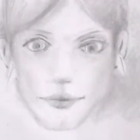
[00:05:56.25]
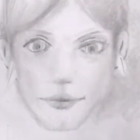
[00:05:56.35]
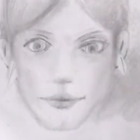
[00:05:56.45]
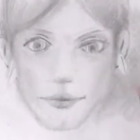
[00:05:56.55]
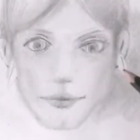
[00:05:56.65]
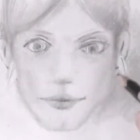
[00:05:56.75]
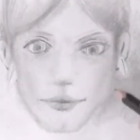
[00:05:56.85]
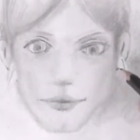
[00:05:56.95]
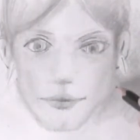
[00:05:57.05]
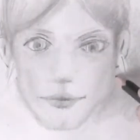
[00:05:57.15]
Here, let me
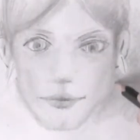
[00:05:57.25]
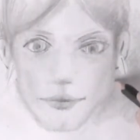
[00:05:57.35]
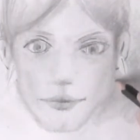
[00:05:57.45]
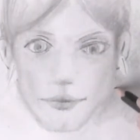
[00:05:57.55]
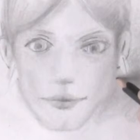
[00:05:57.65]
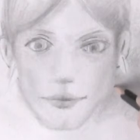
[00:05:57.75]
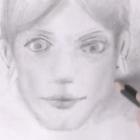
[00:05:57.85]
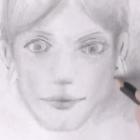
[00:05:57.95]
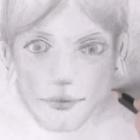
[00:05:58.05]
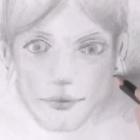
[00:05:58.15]
accentuate that
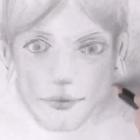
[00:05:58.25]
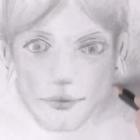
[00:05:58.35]
line